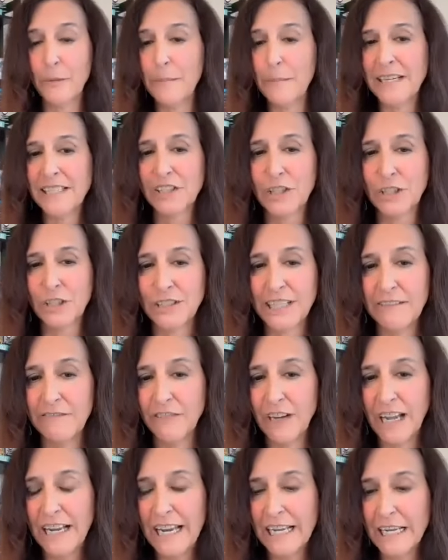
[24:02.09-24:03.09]
ministers
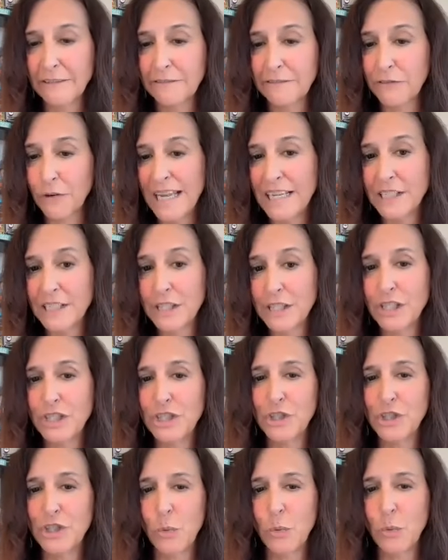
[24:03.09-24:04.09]
inviting a friend to
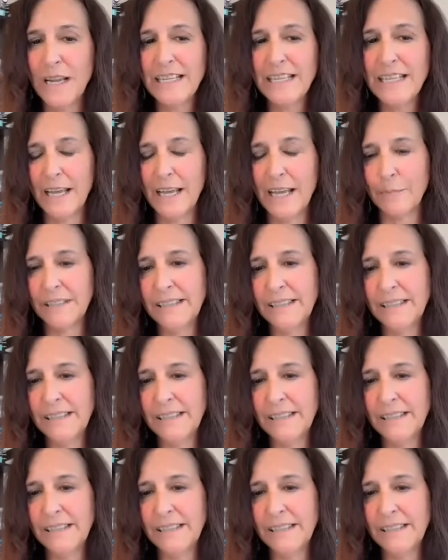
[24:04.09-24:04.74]
join them.